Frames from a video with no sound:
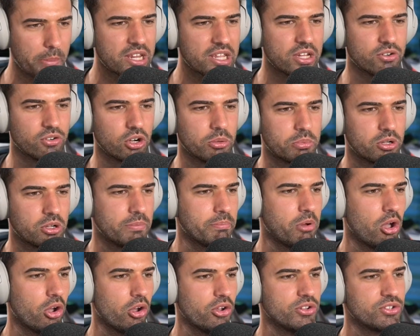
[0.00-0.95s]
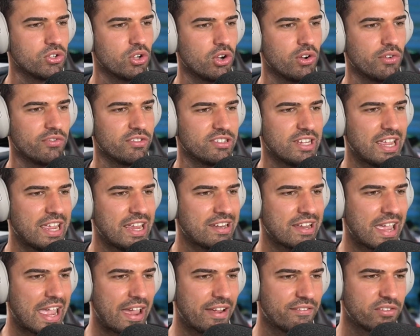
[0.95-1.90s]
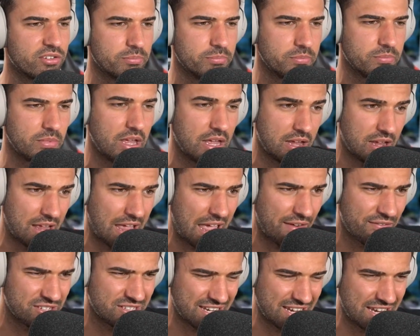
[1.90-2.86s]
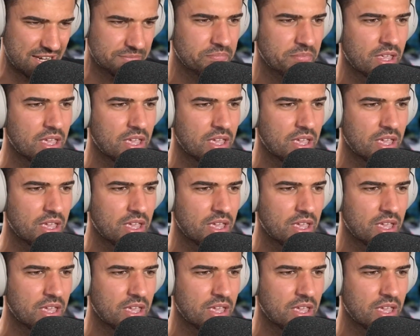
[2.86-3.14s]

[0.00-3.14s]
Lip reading: group composed of Dan Avidan